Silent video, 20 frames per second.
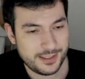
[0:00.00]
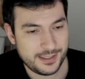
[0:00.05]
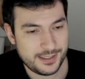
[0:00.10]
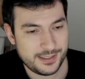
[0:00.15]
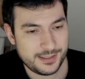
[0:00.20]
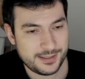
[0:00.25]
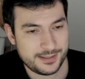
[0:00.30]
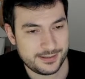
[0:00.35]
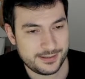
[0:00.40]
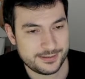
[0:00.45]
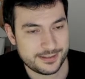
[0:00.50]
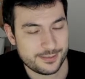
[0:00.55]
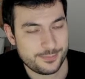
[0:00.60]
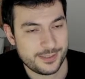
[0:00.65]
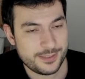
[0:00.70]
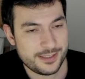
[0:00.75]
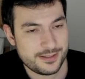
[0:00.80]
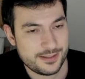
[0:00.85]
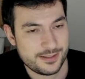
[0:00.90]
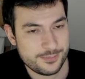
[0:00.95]
And I
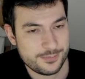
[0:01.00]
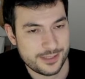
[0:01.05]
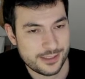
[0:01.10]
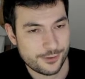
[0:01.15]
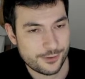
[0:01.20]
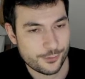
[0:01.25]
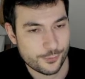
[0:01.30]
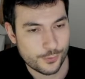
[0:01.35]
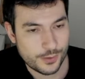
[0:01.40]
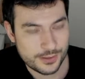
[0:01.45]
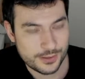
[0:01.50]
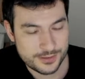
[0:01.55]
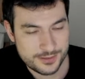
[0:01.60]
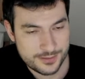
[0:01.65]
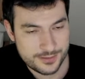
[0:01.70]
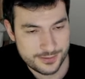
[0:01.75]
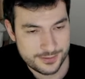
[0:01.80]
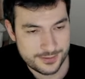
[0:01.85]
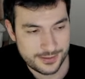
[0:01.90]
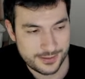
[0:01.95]
played him now
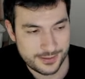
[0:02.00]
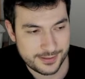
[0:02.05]
once